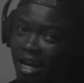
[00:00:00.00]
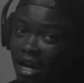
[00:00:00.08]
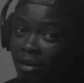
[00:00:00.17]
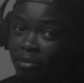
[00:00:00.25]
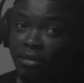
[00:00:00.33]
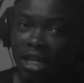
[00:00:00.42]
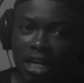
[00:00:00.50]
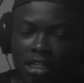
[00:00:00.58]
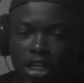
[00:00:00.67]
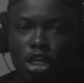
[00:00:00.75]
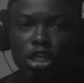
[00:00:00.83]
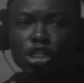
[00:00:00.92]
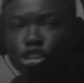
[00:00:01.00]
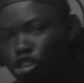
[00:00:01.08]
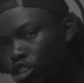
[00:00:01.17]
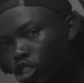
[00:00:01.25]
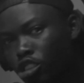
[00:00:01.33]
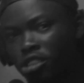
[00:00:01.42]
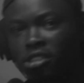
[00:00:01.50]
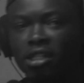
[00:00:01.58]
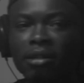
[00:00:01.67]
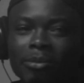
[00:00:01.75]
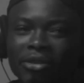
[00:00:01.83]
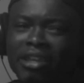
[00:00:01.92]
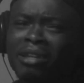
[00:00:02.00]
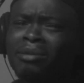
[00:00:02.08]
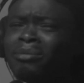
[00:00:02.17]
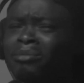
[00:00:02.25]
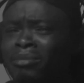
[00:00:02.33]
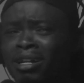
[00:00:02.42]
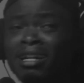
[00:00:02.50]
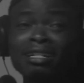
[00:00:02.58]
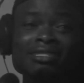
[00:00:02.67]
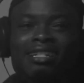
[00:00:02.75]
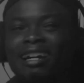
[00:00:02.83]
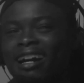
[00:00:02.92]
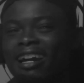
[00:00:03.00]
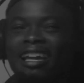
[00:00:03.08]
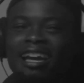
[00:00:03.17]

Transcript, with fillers: I'm that. Is there something better,